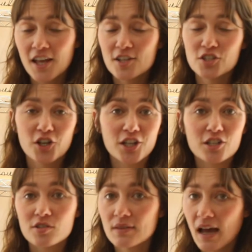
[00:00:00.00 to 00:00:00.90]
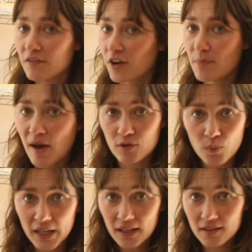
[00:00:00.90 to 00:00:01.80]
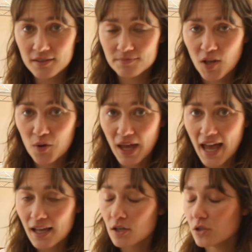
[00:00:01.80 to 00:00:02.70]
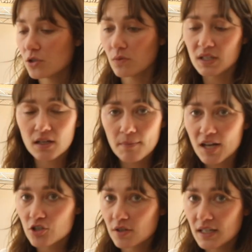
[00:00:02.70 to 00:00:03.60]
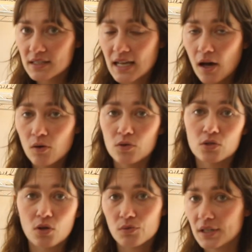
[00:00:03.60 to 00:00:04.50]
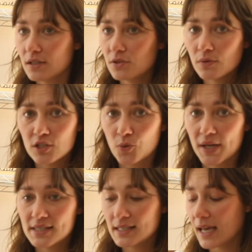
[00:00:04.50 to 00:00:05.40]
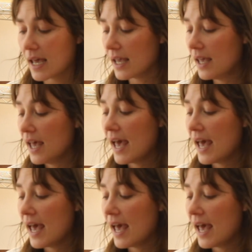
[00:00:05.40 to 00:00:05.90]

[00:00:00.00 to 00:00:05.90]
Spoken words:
So you're gonna do that for about a week, okay? You don't need to measure things out. You don't need to do it twice a day.